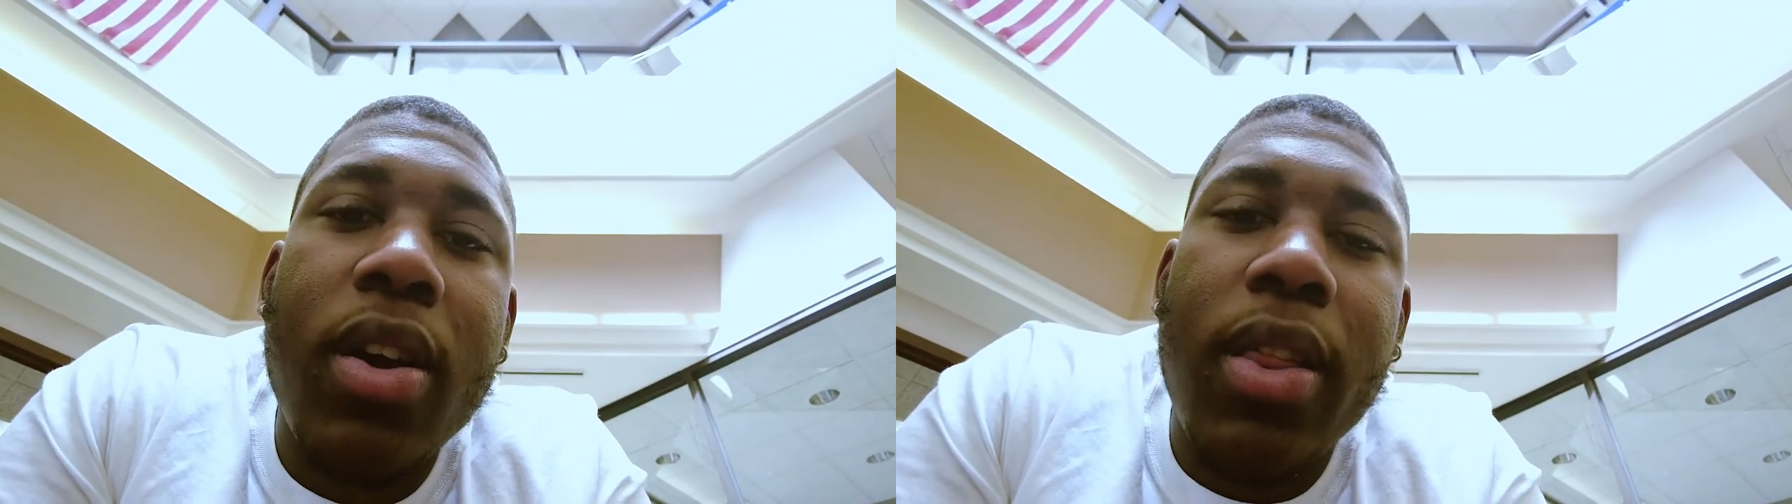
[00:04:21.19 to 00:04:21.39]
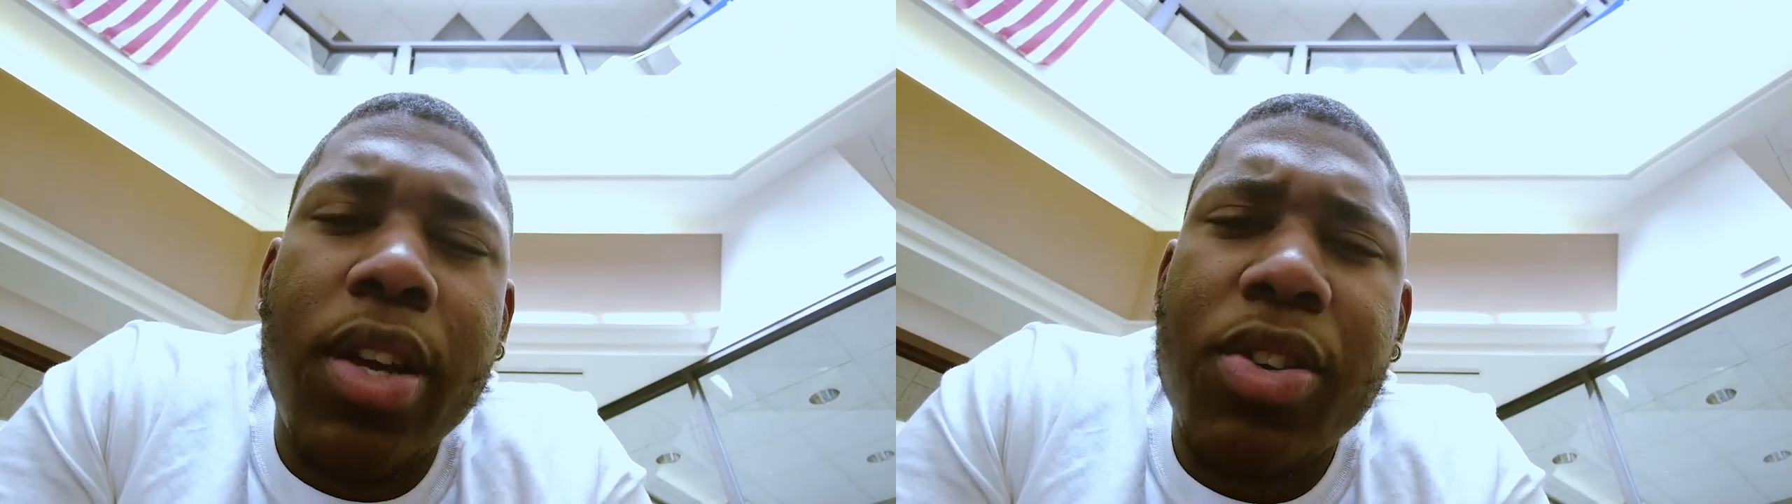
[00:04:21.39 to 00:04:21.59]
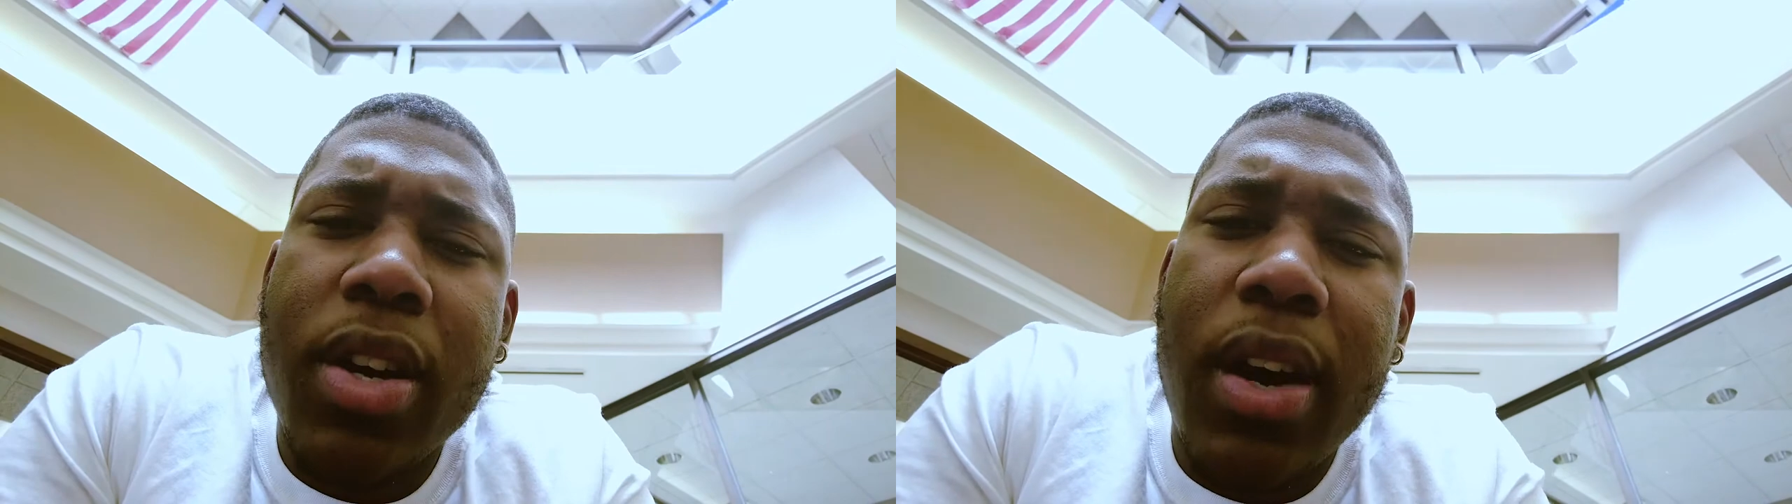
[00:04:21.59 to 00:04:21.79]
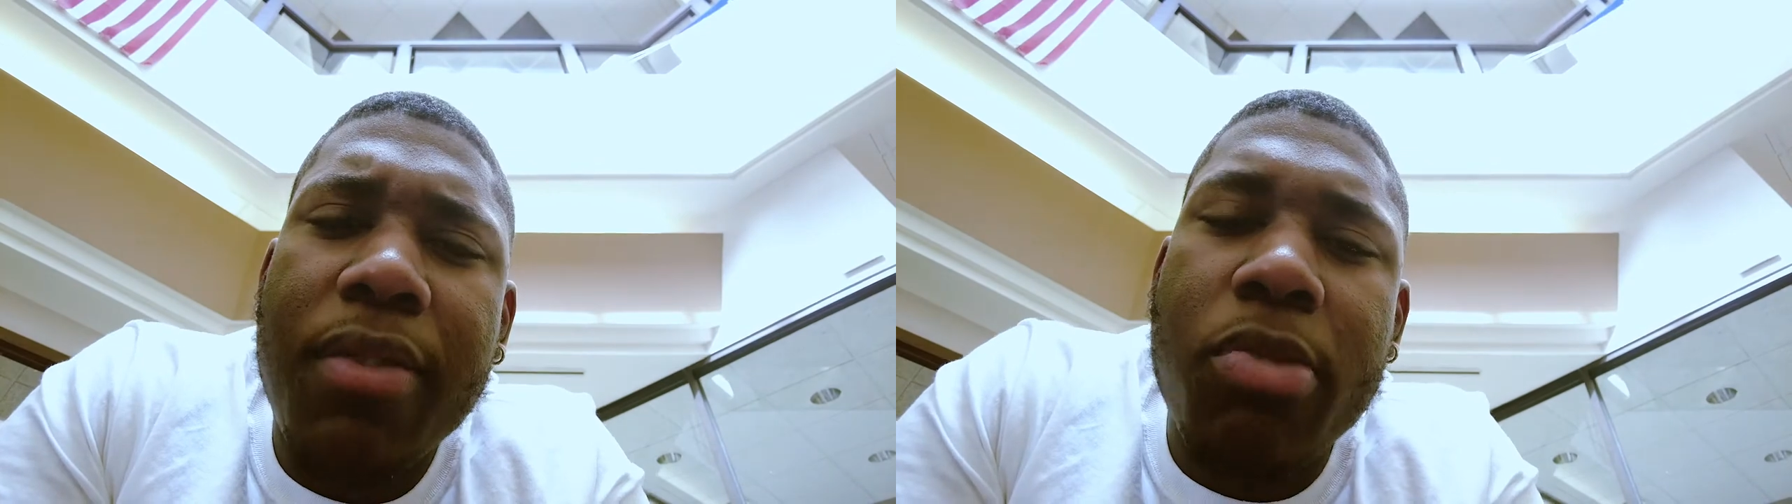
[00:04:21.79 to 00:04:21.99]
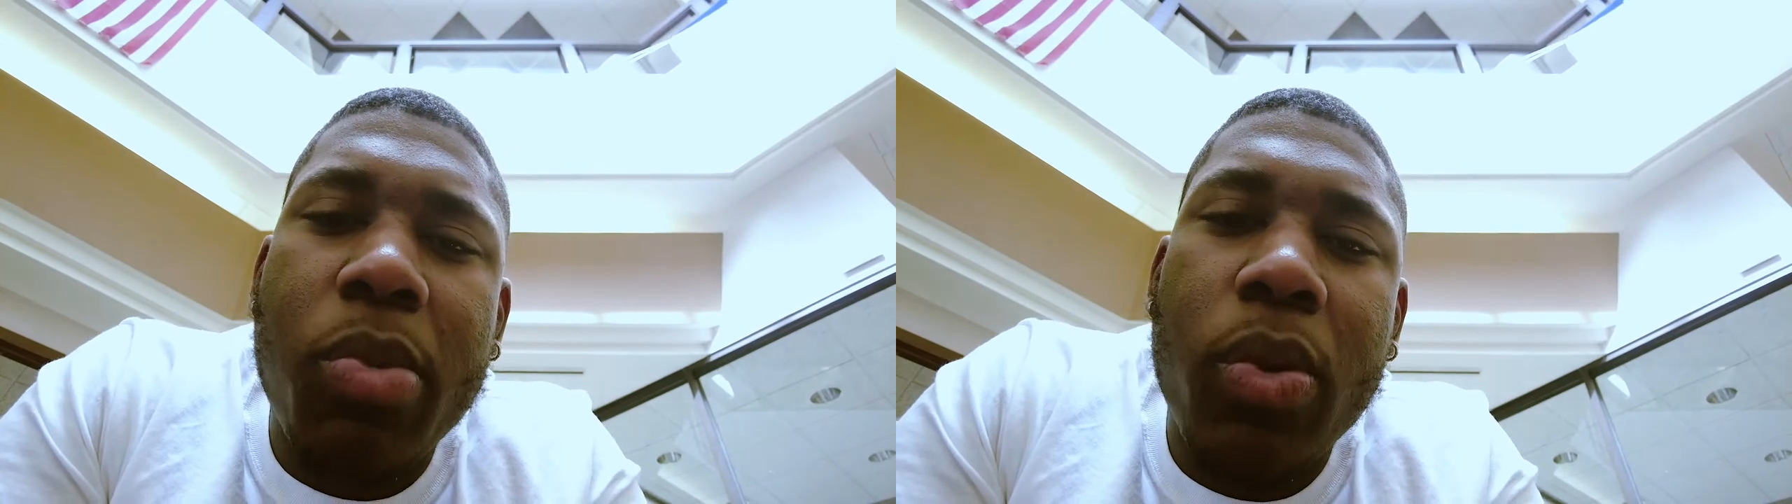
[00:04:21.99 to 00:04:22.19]
that you're
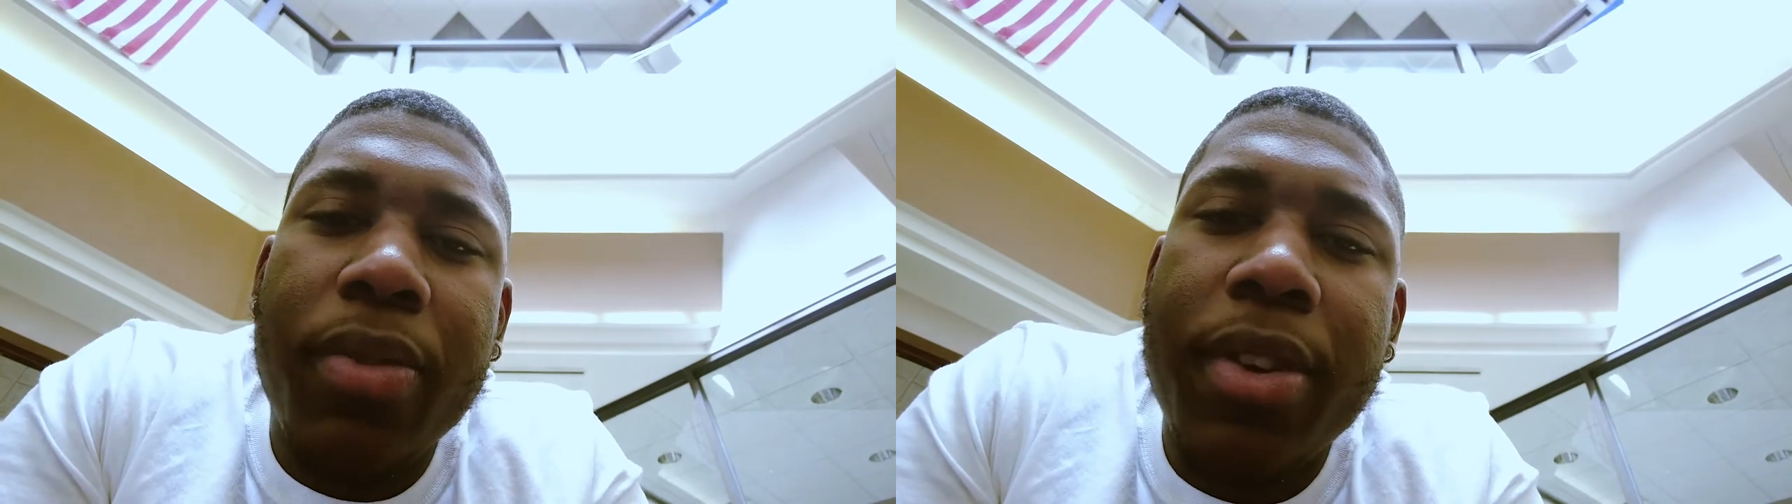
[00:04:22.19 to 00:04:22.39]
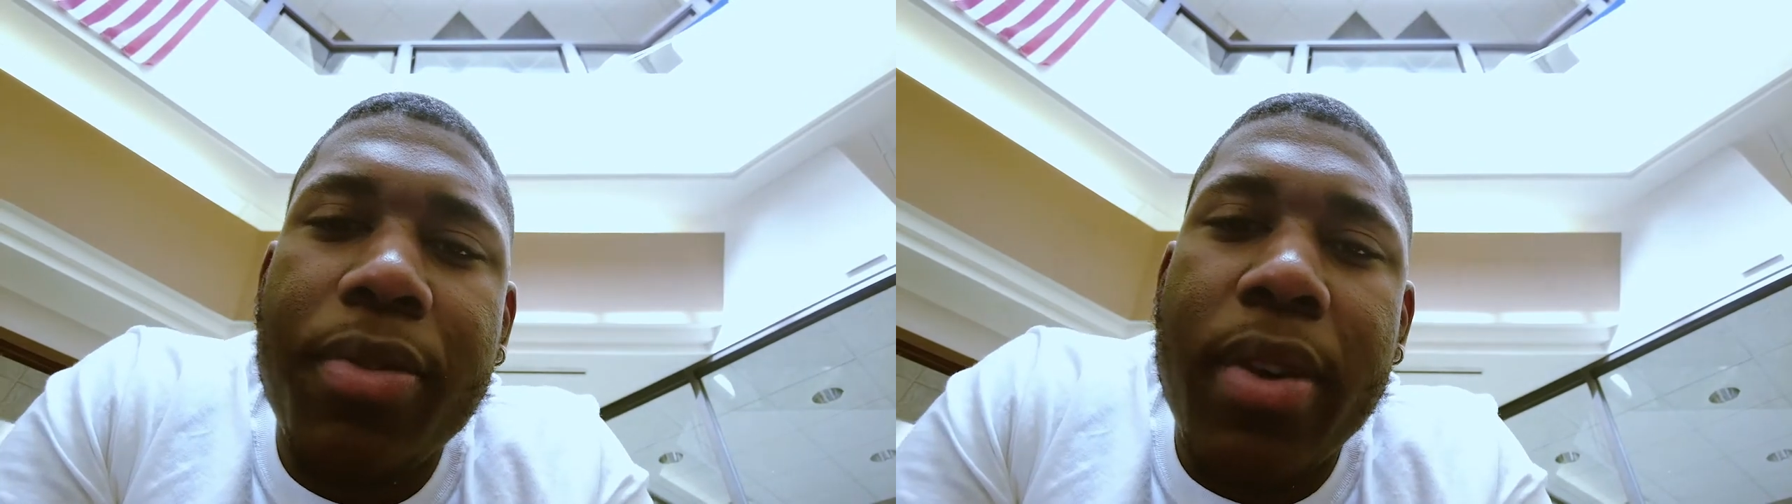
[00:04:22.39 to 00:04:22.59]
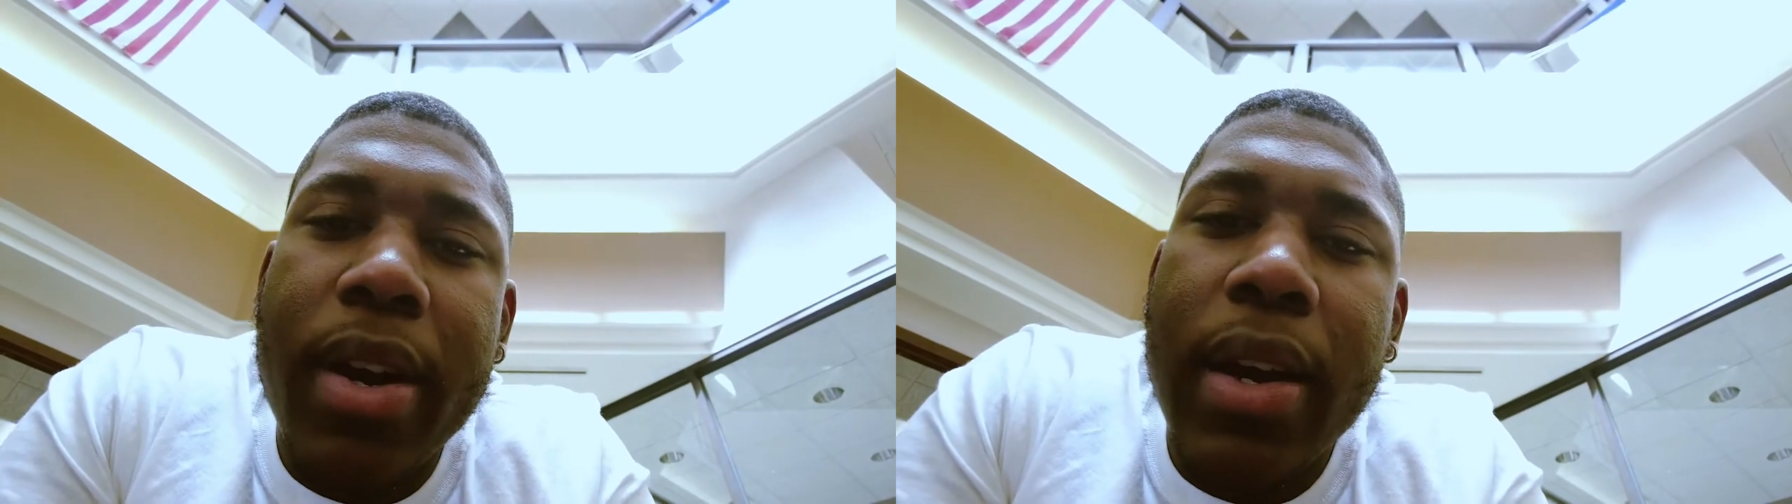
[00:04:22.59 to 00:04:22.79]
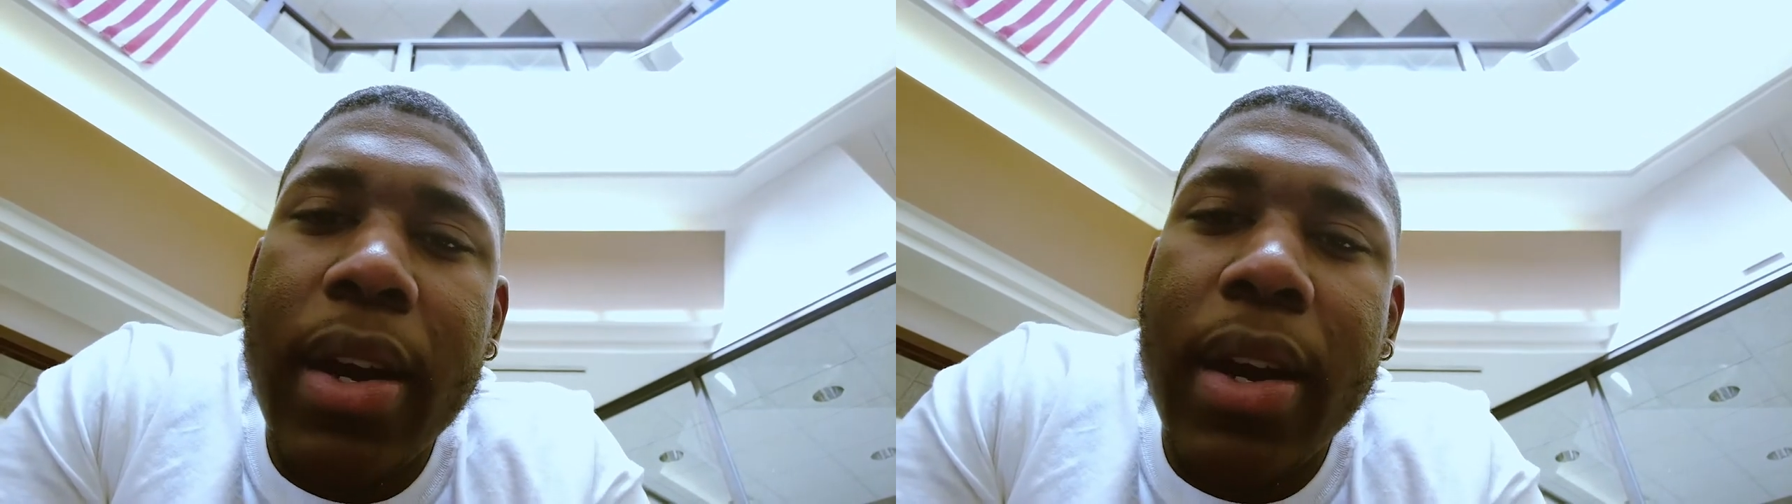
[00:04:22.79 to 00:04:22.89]
comfortable with this friend